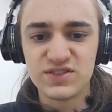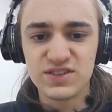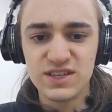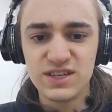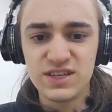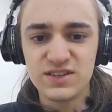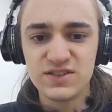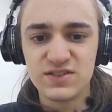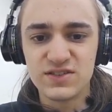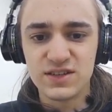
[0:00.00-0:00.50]

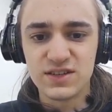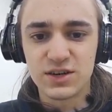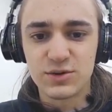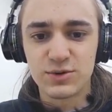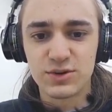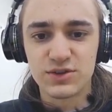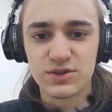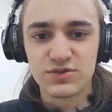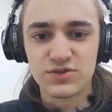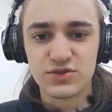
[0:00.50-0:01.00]
seeds here.
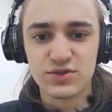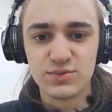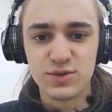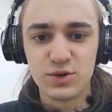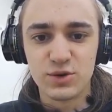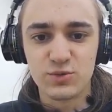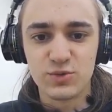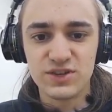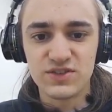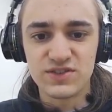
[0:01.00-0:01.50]
We're
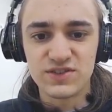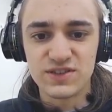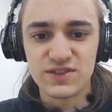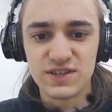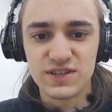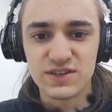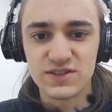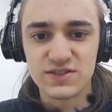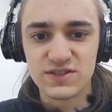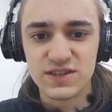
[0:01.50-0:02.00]
consuming wheat
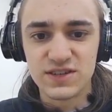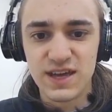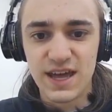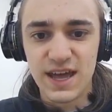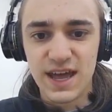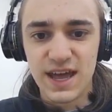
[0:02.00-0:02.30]
seeds